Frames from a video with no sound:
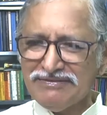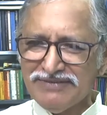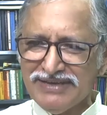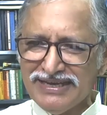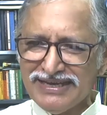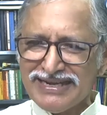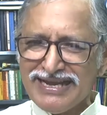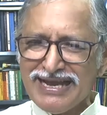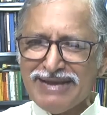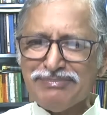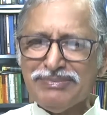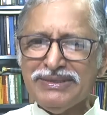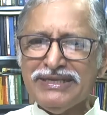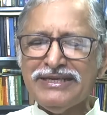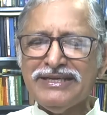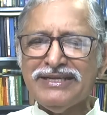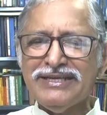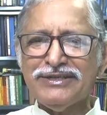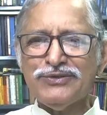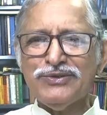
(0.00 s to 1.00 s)
we are
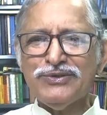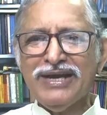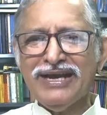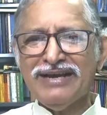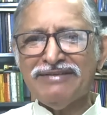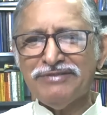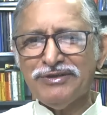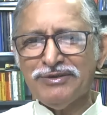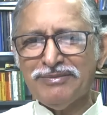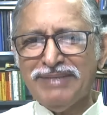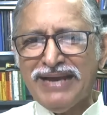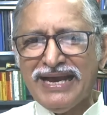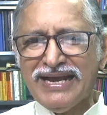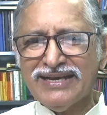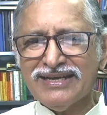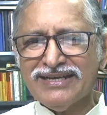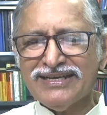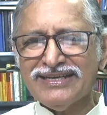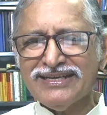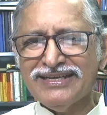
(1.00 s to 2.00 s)
happy to have you
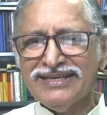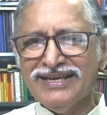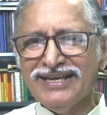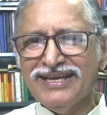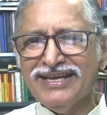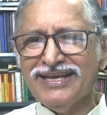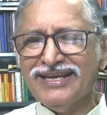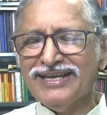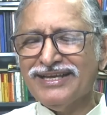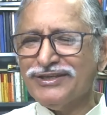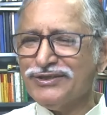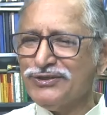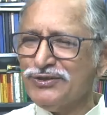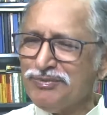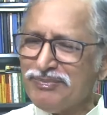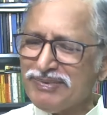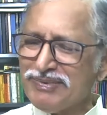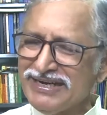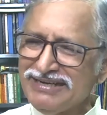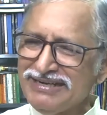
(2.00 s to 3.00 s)
back
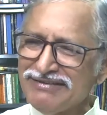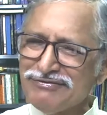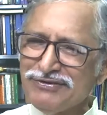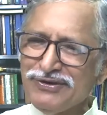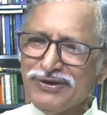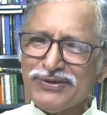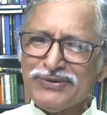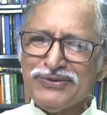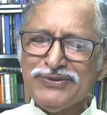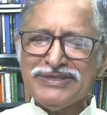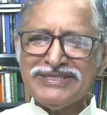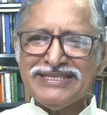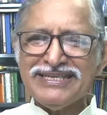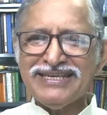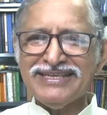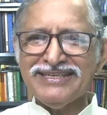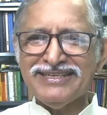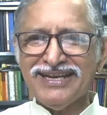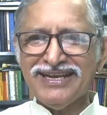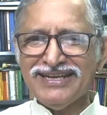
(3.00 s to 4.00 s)
you prayed for good
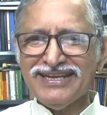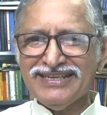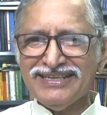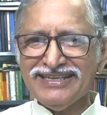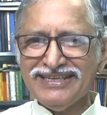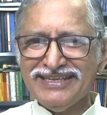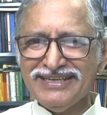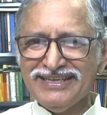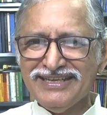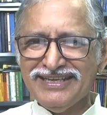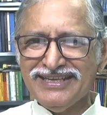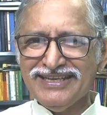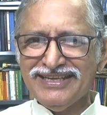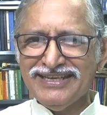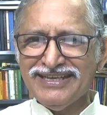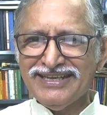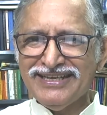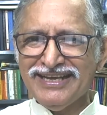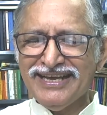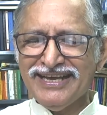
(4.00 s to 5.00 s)
signal
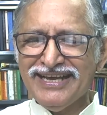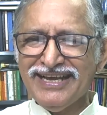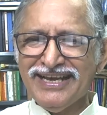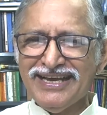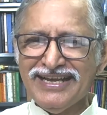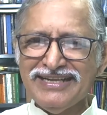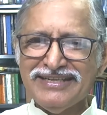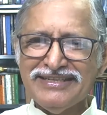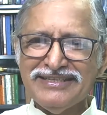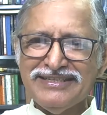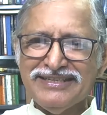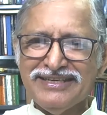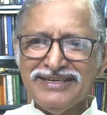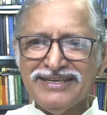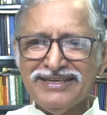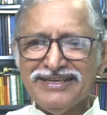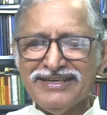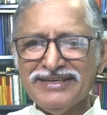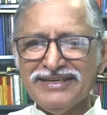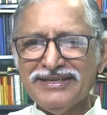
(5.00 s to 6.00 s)
and
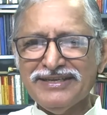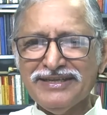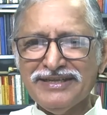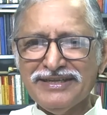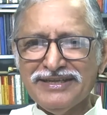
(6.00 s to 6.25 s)
uh,